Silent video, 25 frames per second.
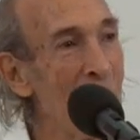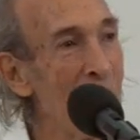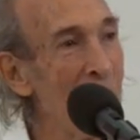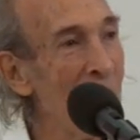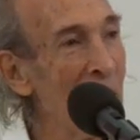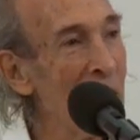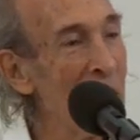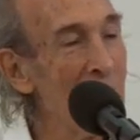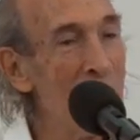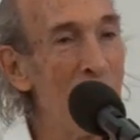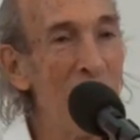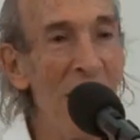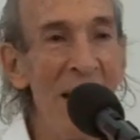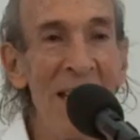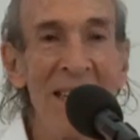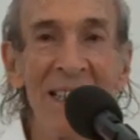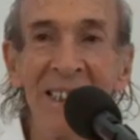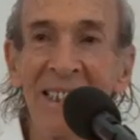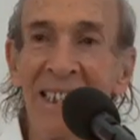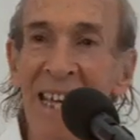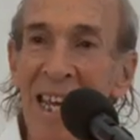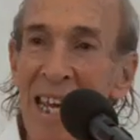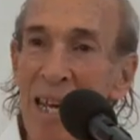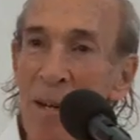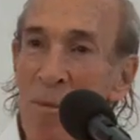Mother played
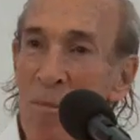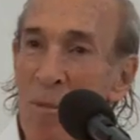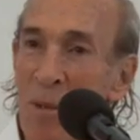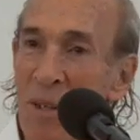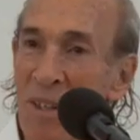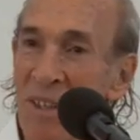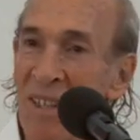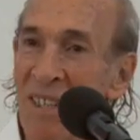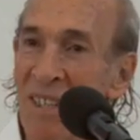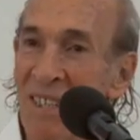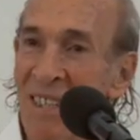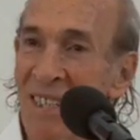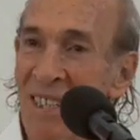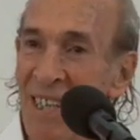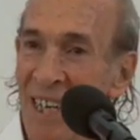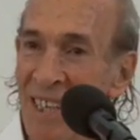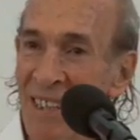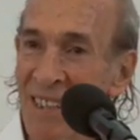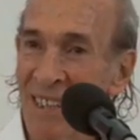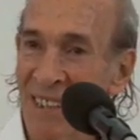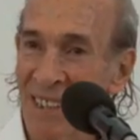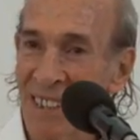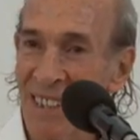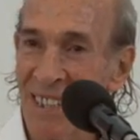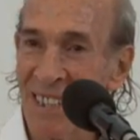a game with the
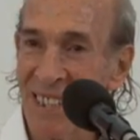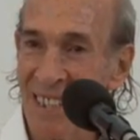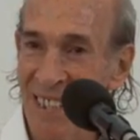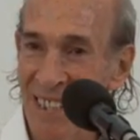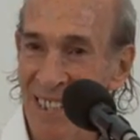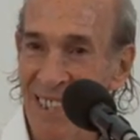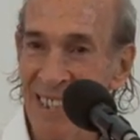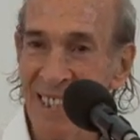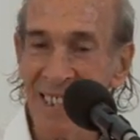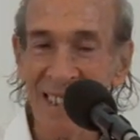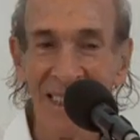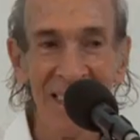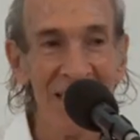sadhaks.